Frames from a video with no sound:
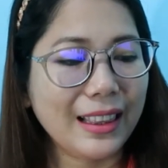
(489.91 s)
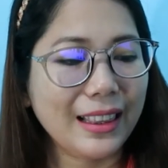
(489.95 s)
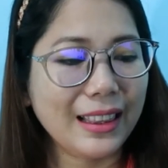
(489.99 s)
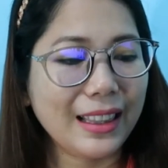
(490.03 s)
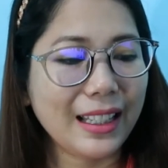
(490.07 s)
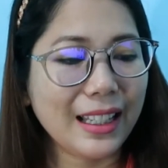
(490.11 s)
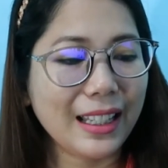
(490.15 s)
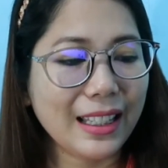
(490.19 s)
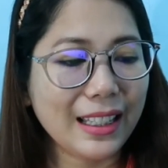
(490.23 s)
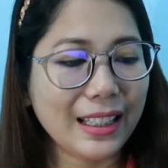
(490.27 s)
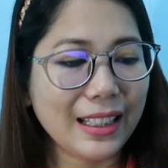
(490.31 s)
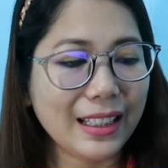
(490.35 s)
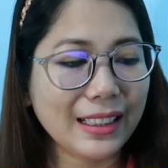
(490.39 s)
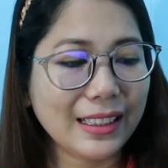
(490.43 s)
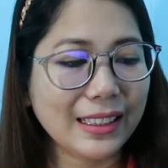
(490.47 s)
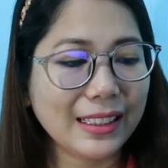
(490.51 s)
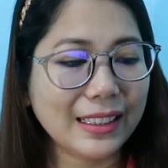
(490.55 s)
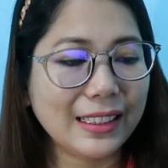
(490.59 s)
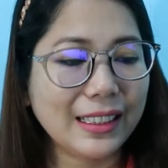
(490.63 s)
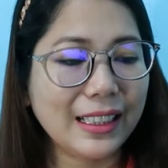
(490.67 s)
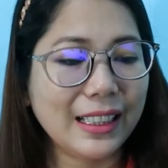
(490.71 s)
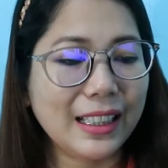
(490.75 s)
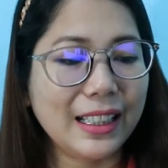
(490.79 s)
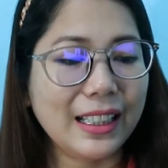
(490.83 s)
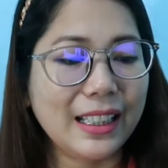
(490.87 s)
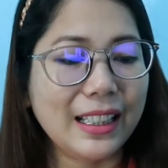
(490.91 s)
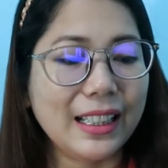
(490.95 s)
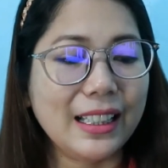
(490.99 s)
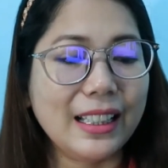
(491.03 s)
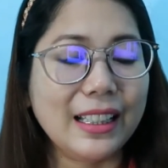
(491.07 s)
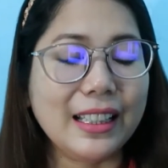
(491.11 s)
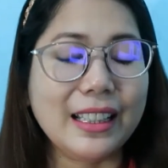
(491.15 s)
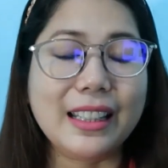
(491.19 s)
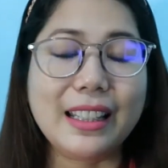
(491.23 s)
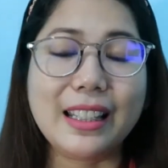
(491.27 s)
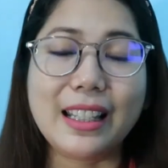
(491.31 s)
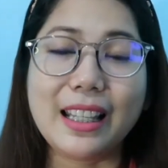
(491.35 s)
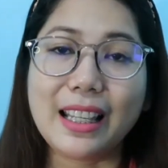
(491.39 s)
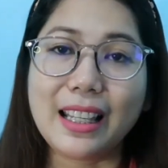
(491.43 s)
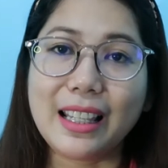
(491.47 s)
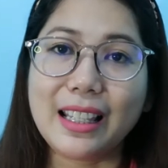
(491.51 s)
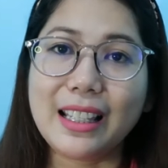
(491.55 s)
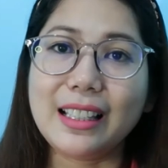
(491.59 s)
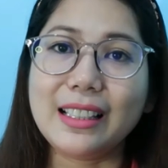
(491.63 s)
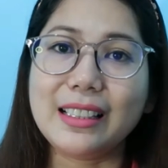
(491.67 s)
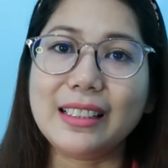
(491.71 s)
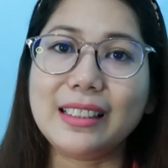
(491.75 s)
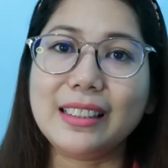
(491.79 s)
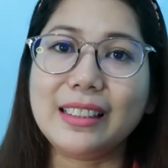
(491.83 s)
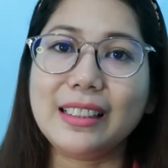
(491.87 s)
Next,
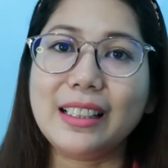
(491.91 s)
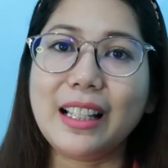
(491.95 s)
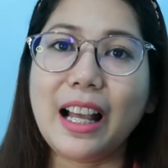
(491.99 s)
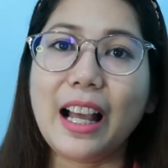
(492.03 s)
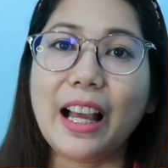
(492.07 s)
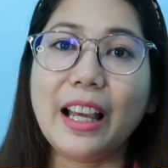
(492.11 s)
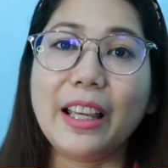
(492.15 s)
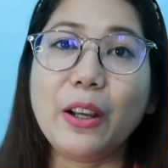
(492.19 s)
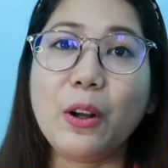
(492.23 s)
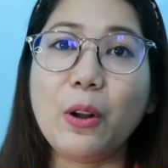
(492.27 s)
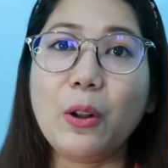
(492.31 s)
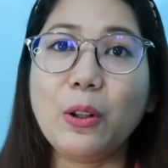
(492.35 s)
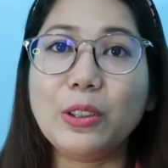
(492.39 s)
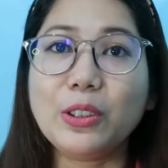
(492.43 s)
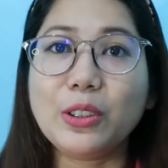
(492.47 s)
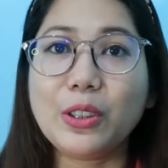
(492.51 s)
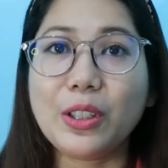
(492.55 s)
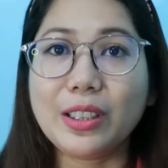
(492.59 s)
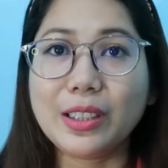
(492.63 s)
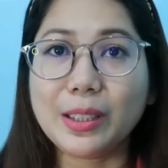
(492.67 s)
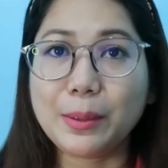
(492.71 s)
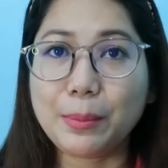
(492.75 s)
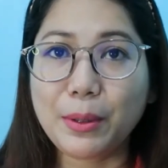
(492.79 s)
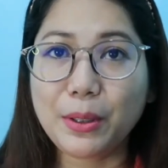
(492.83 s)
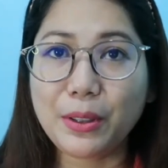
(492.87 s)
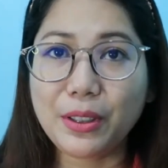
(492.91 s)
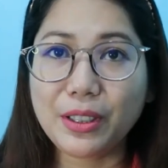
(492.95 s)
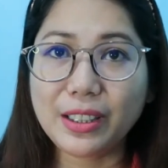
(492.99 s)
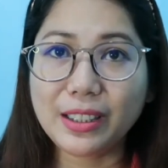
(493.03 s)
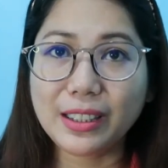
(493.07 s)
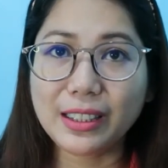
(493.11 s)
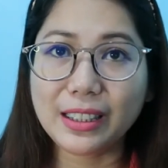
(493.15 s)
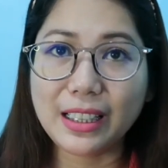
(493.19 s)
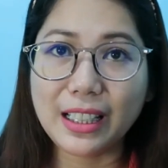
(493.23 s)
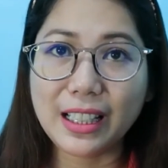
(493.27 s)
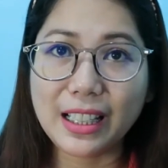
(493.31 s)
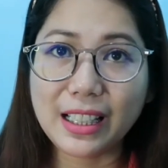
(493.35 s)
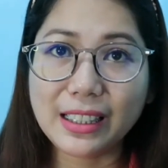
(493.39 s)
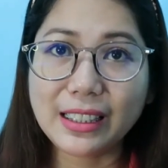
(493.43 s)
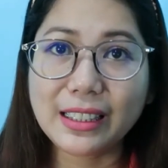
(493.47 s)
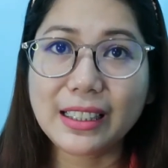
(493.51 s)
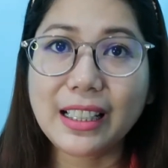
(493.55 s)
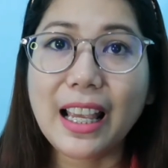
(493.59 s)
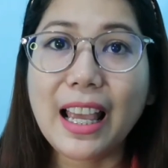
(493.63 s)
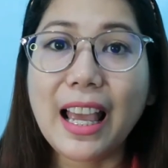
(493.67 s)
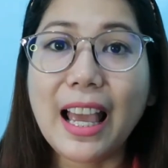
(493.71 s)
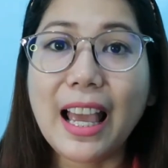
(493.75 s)
yes, I also experienced this